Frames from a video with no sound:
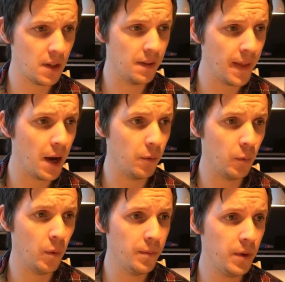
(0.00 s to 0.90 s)
Now,
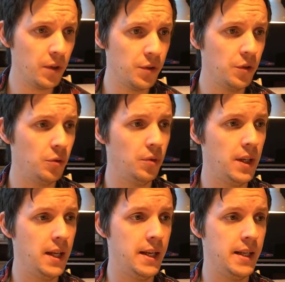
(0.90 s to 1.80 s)
what we're going to do
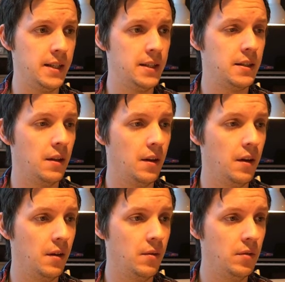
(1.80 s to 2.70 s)
is
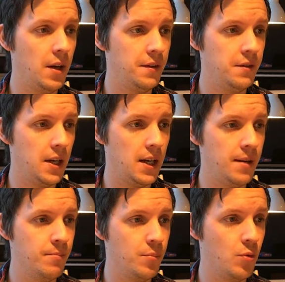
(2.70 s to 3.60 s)
rather
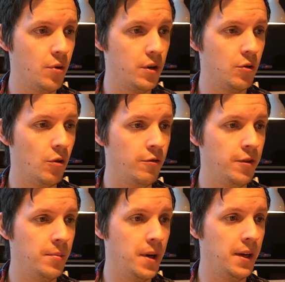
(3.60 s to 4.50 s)
import
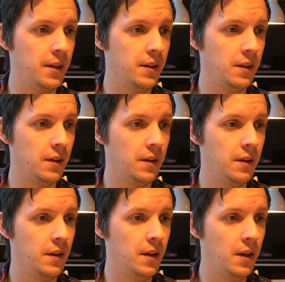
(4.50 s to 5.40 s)
Overmind
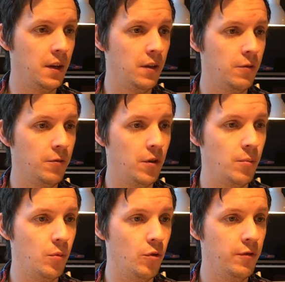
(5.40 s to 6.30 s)

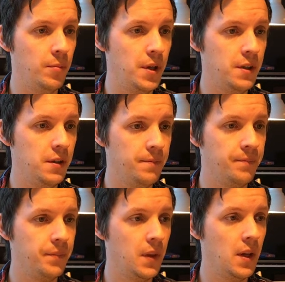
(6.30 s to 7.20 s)
from Overmind.
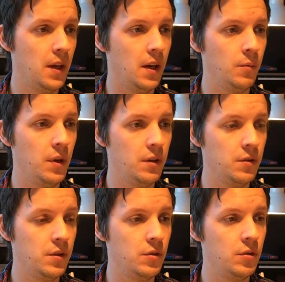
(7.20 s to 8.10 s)
And we are
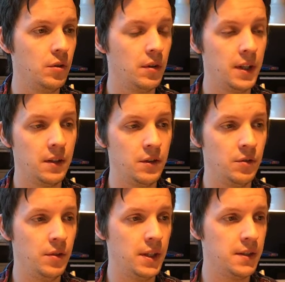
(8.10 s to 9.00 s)
going to create a
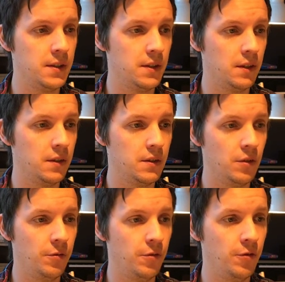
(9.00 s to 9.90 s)
new instance
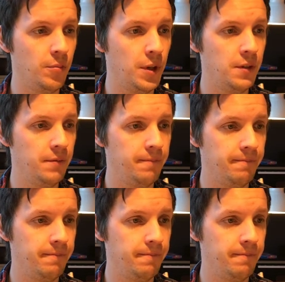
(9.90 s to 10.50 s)
of Overmind.